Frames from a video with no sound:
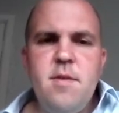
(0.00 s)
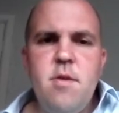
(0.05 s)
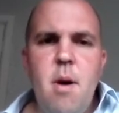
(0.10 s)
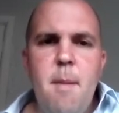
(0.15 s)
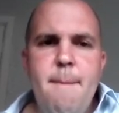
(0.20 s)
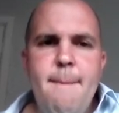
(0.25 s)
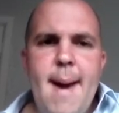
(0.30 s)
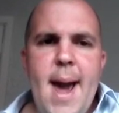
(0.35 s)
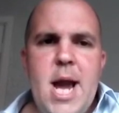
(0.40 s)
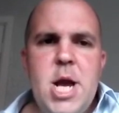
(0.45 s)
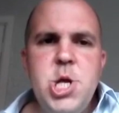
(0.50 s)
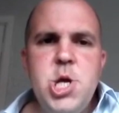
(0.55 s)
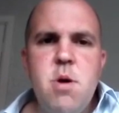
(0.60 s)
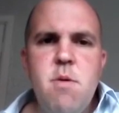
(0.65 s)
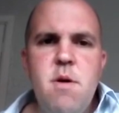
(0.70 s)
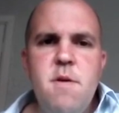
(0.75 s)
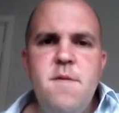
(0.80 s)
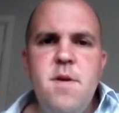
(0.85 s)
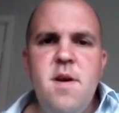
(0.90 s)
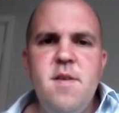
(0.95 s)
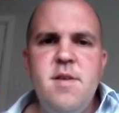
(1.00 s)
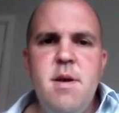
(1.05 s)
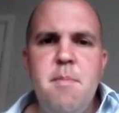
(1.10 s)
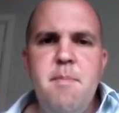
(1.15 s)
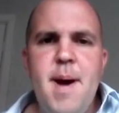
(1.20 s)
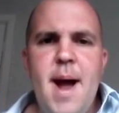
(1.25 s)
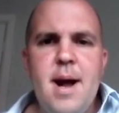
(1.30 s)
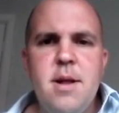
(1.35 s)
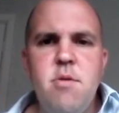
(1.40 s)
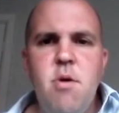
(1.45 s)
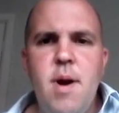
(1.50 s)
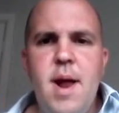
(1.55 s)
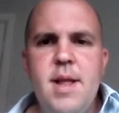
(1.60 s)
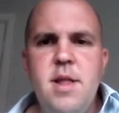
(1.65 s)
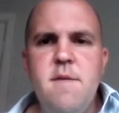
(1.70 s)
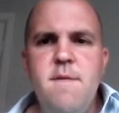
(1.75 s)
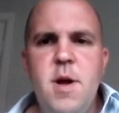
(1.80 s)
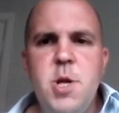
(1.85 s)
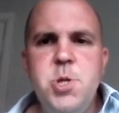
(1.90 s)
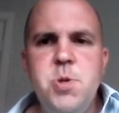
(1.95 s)
has got major adverse impact on
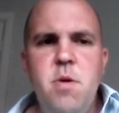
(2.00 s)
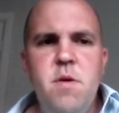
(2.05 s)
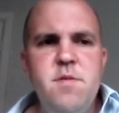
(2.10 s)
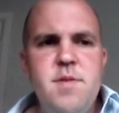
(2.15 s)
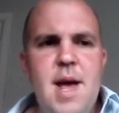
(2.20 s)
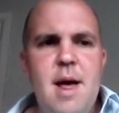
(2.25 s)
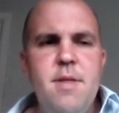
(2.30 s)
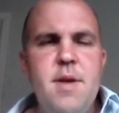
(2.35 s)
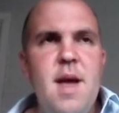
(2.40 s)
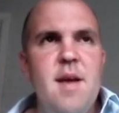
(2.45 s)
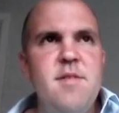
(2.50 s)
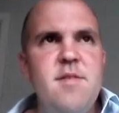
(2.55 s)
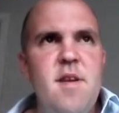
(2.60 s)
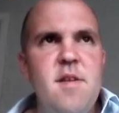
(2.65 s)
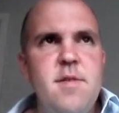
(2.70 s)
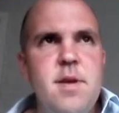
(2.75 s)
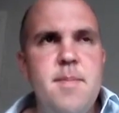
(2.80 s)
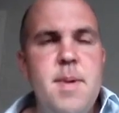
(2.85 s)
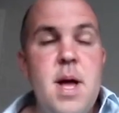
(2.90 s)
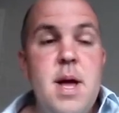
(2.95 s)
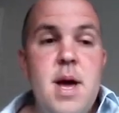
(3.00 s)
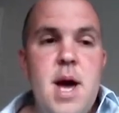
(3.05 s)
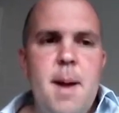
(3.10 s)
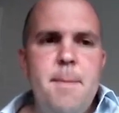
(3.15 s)
individuals, healthcare system,